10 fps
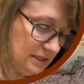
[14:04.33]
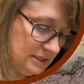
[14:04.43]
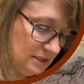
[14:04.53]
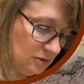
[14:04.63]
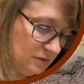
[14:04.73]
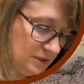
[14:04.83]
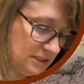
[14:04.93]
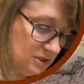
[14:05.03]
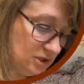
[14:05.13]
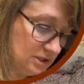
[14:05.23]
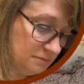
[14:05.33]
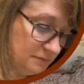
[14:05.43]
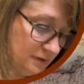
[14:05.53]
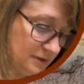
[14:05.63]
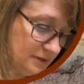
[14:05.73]
So this is just the
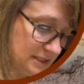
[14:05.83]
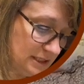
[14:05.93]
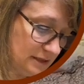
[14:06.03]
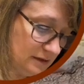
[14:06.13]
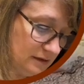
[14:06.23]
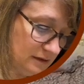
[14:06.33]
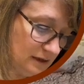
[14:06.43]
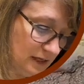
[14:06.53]
burnt sienna.